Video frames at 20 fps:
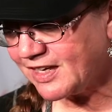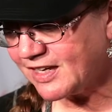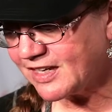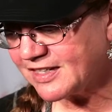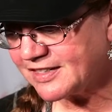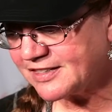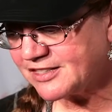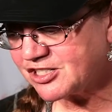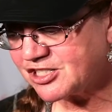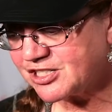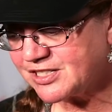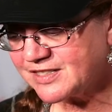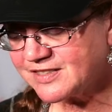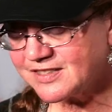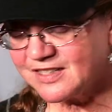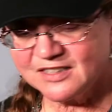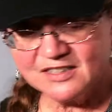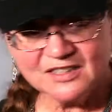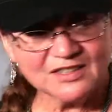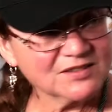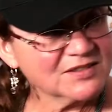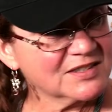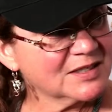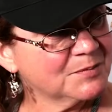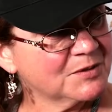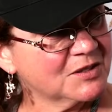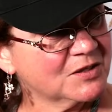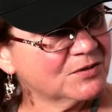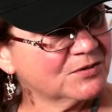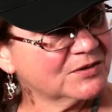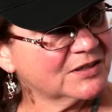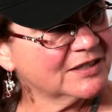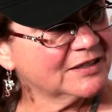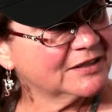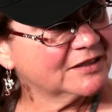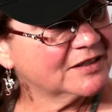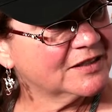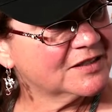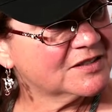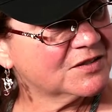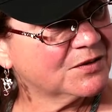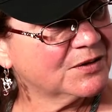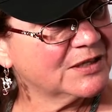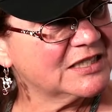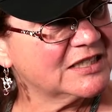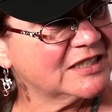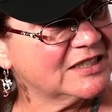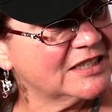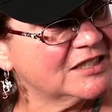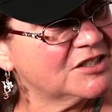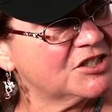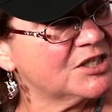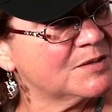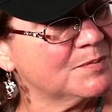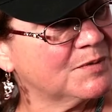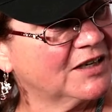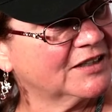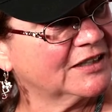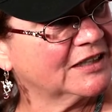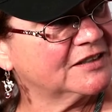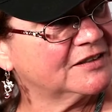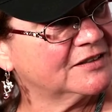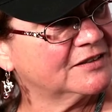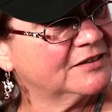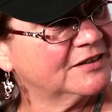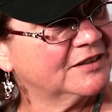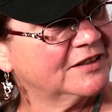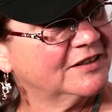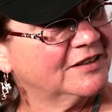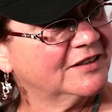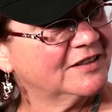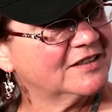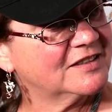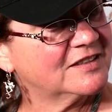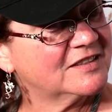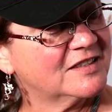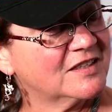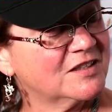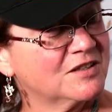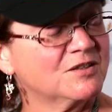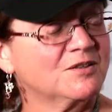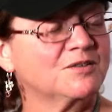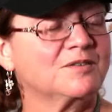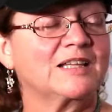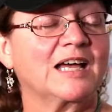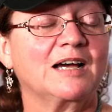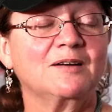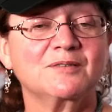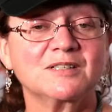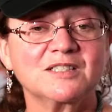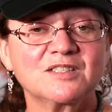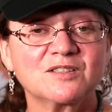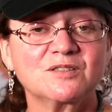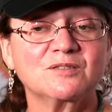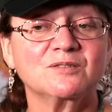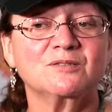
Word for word: and she said, "You know, send me the whole thing." So I did, and she bought it. So that was